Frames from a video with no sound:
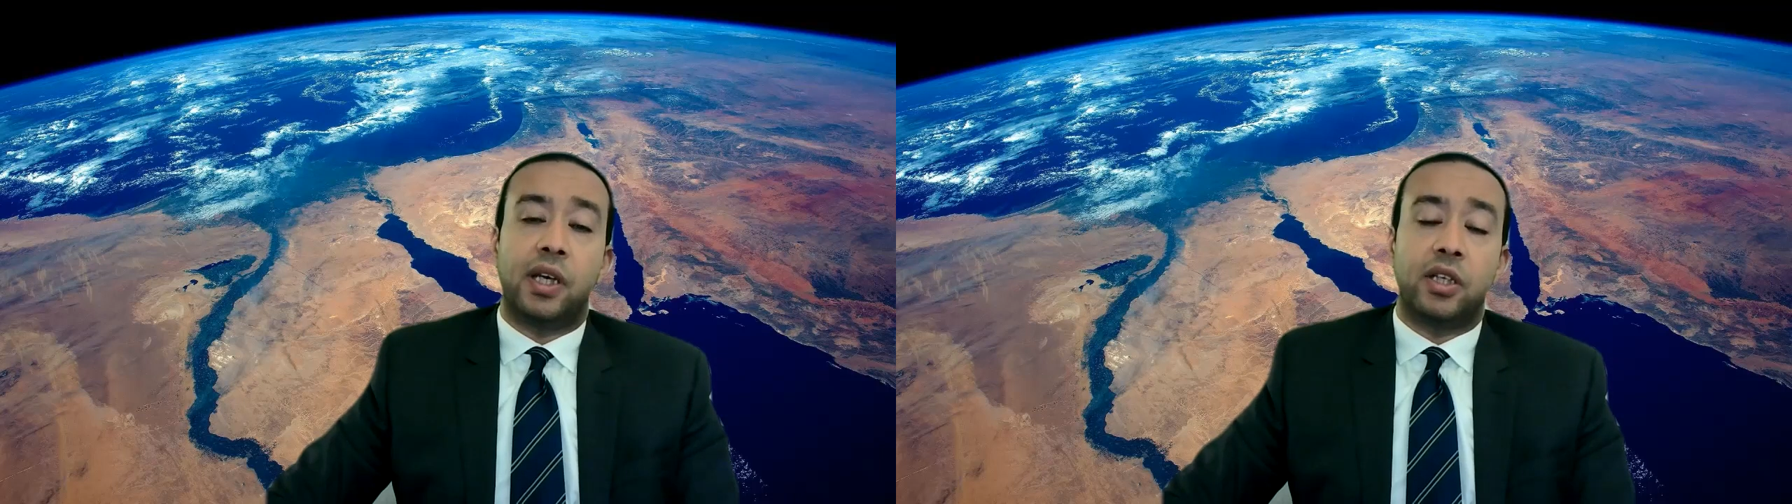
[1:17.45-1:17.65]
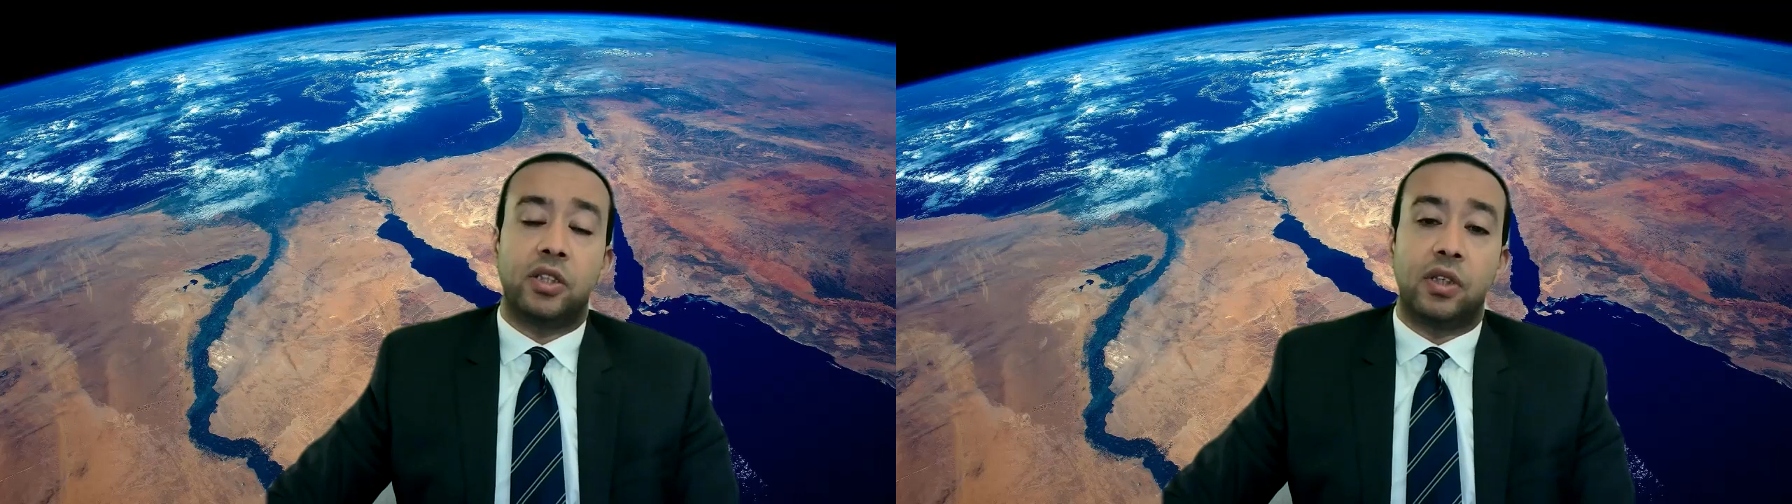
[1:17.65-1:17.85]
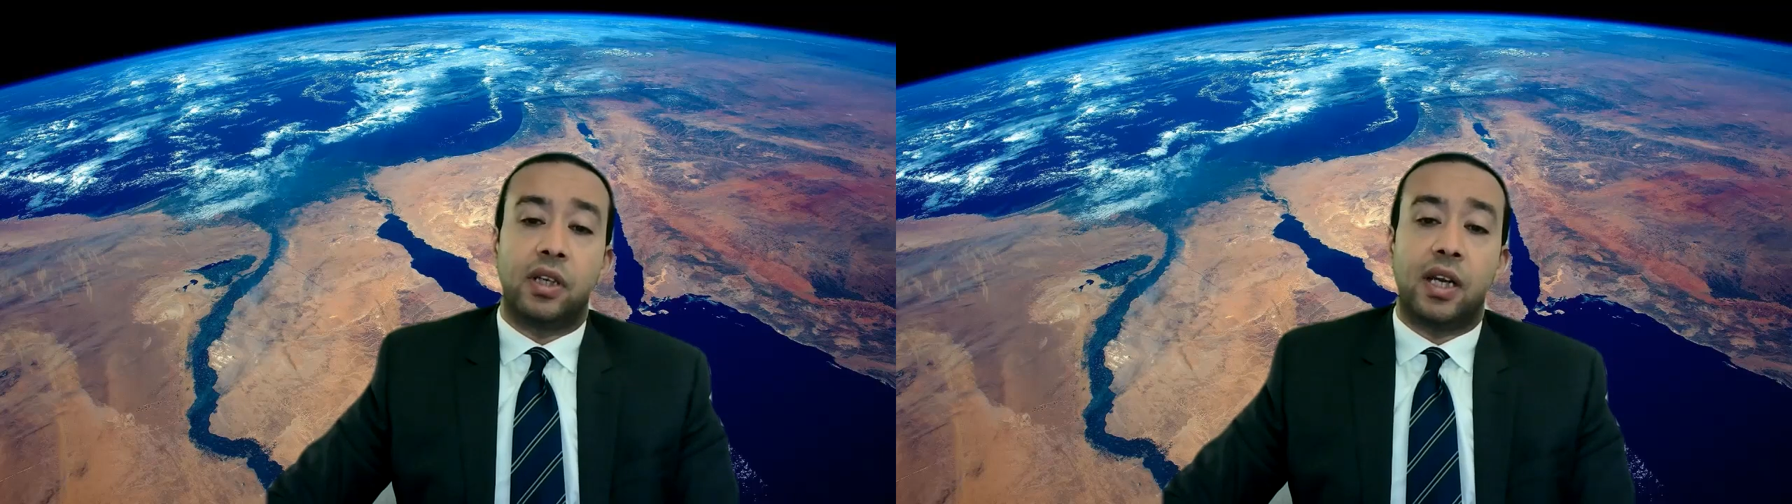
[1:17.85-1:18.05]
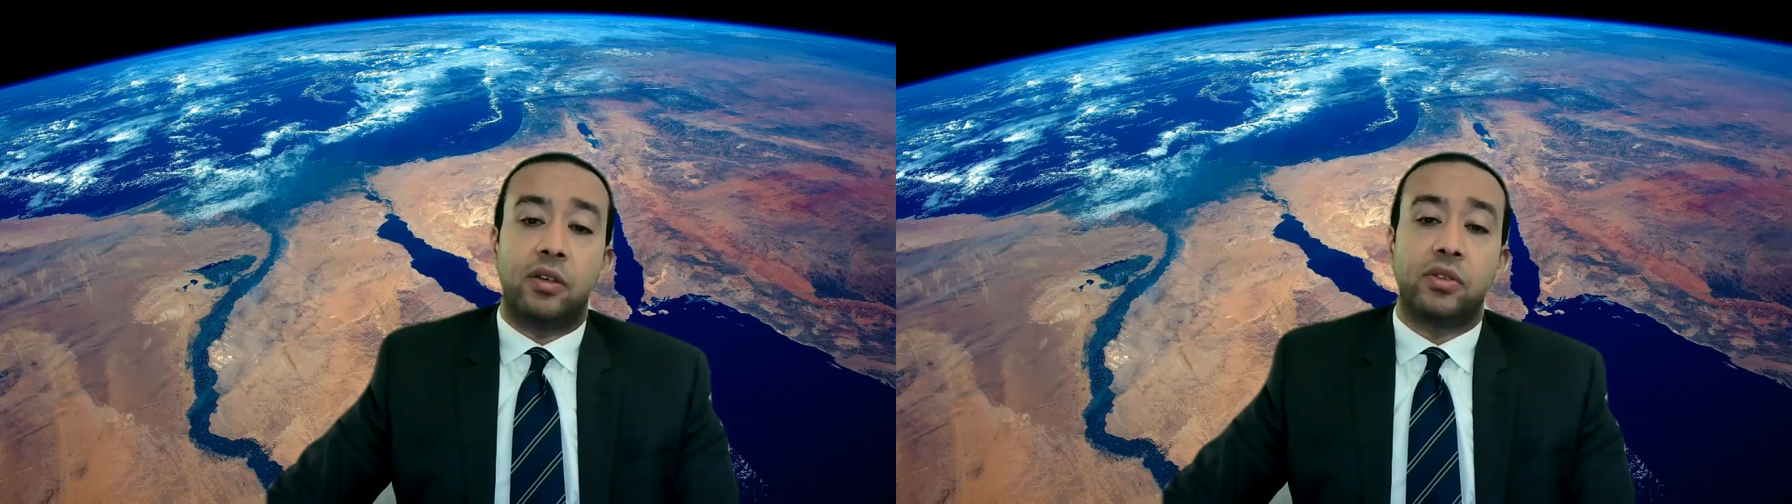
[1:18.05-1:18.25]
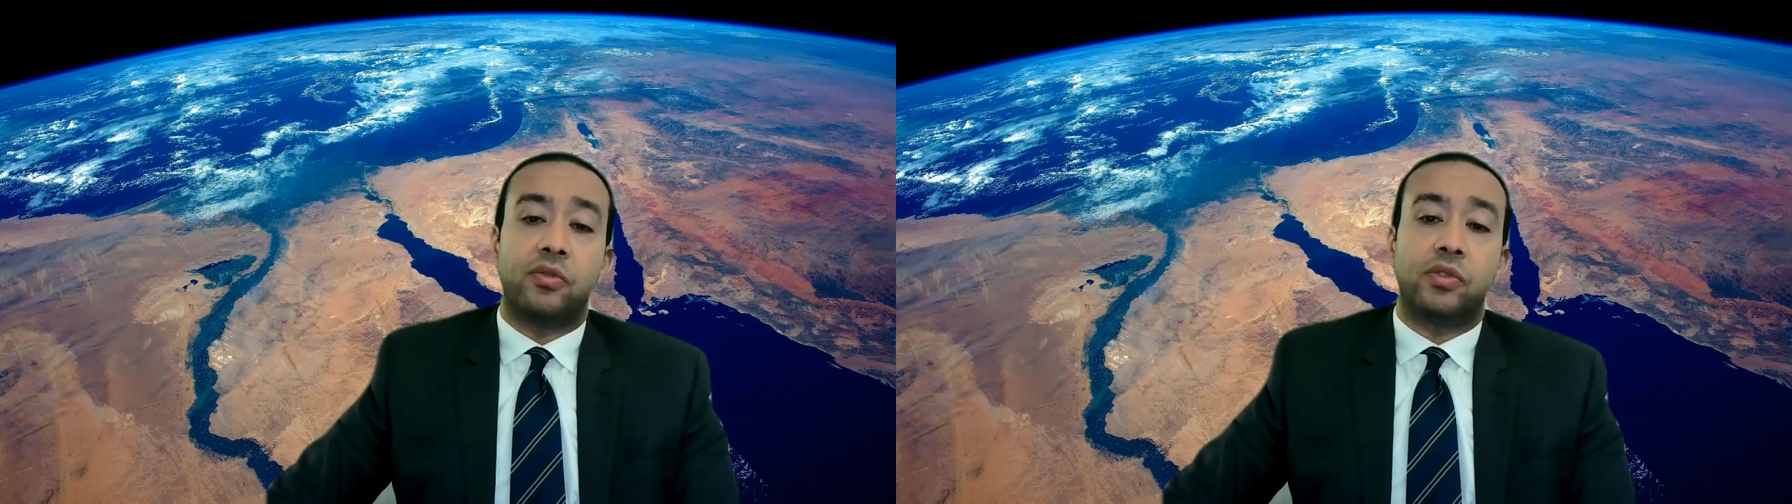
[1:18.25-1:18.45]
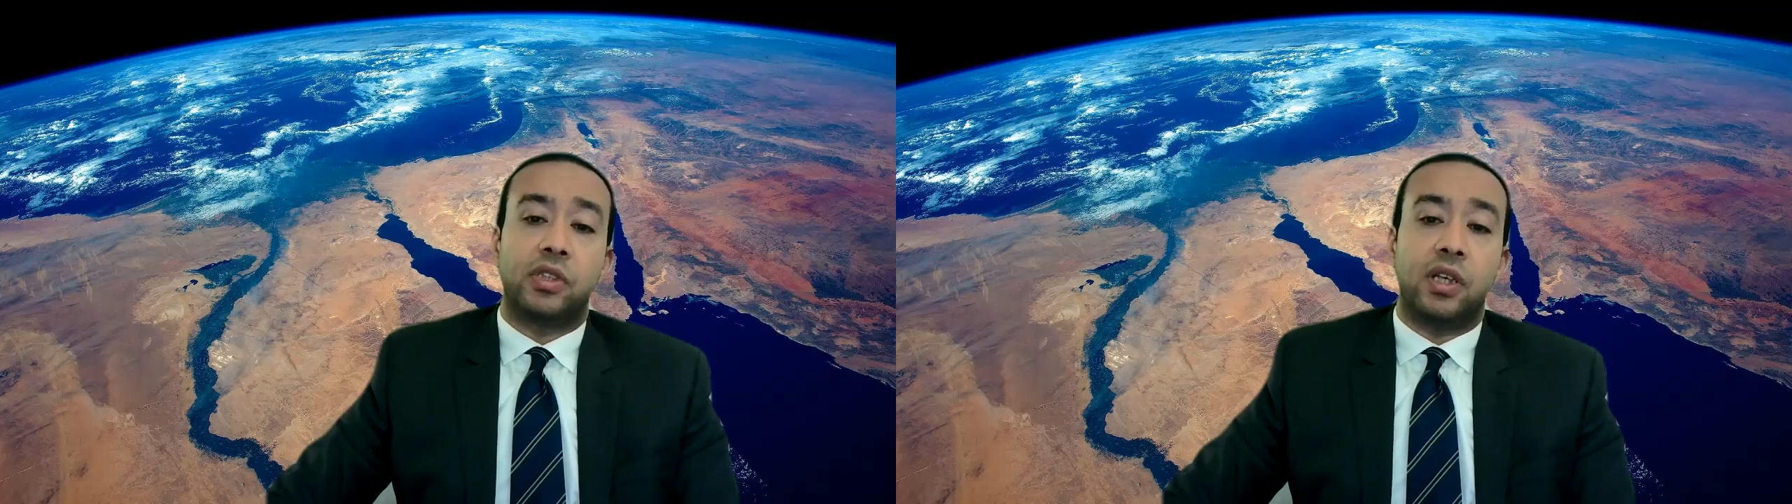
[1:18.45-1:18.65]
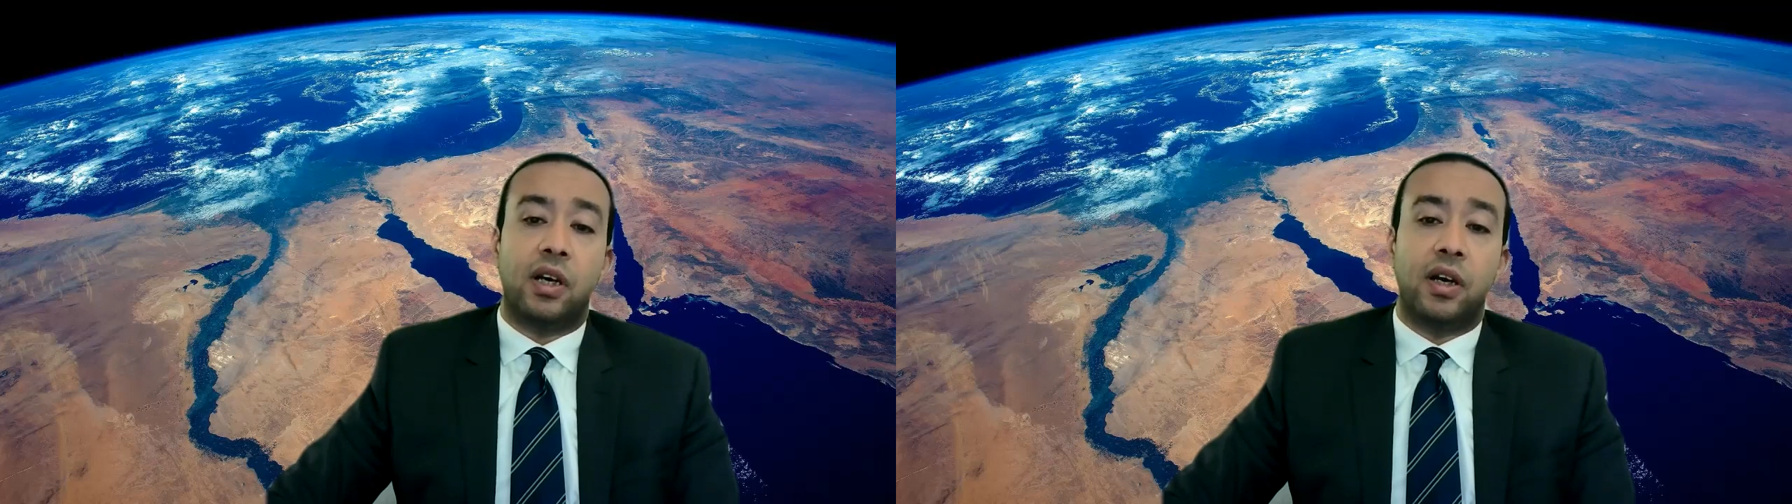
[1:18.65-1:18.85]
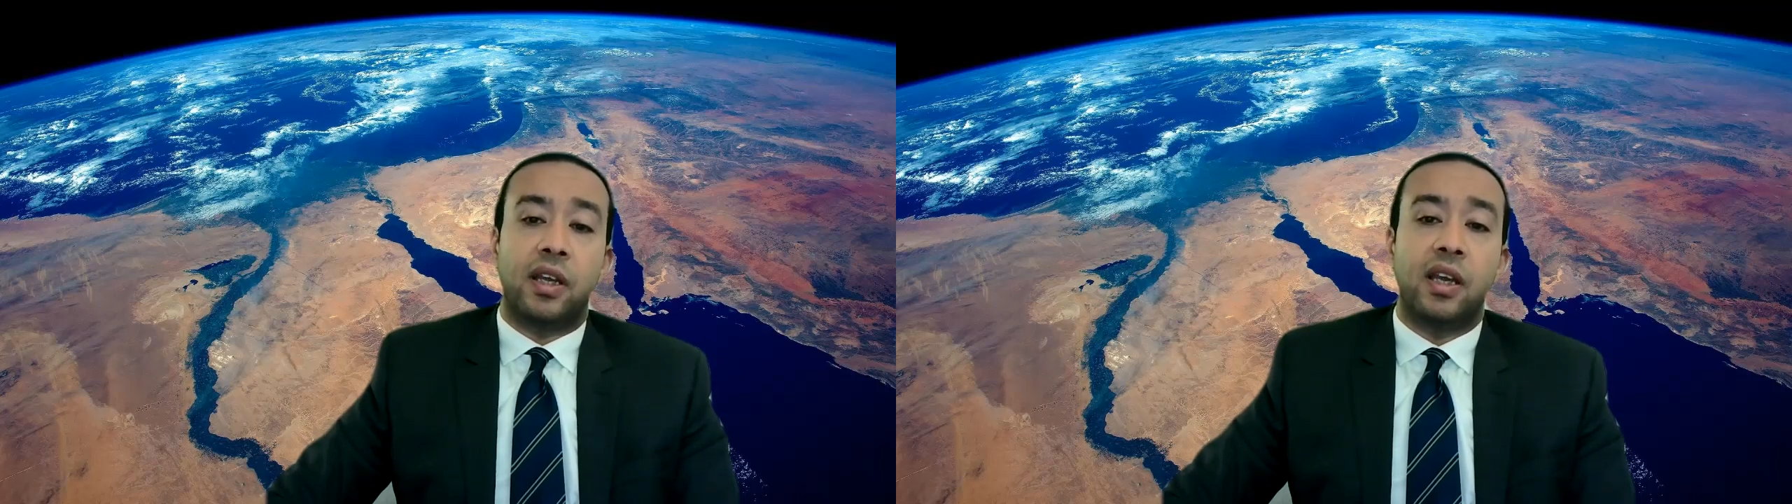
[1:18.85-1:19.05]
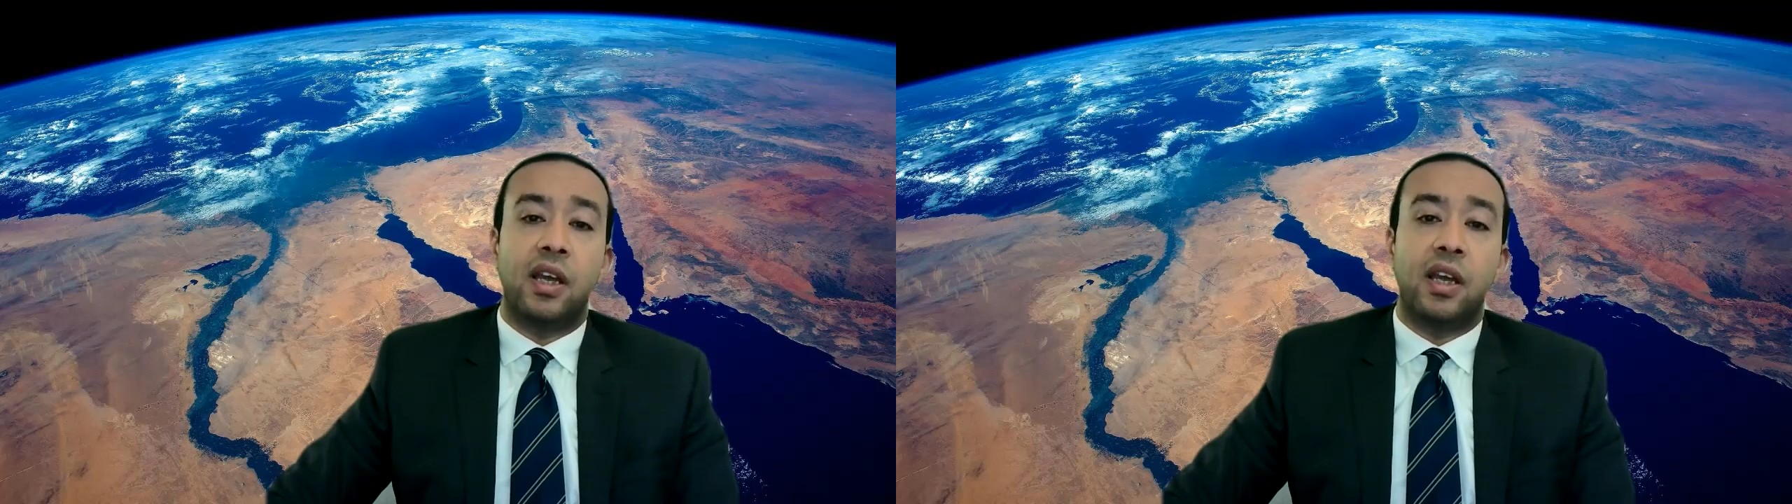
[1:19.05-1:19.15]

a national council for AI,